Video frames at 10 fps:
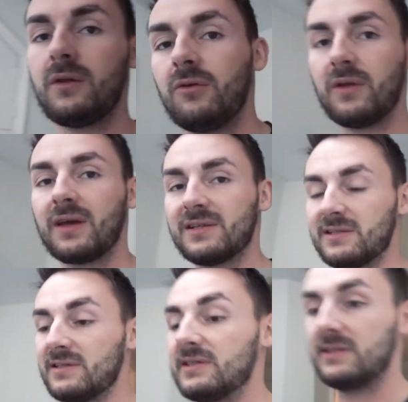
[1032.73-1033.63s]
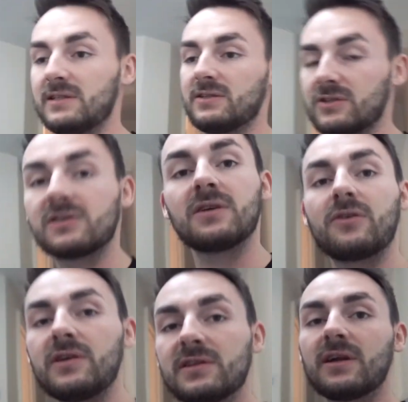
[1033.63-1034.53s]
think it's as easy as just
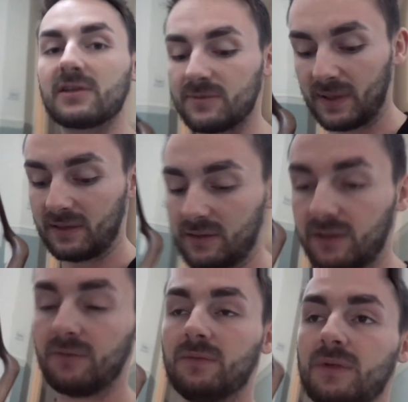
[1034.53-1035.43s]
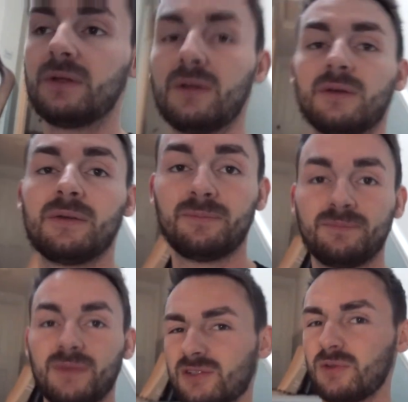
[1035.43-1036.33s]
increasing ad spend, don't you?
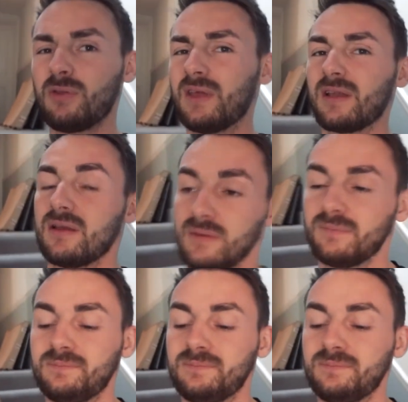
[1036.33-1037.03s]
That's what you think.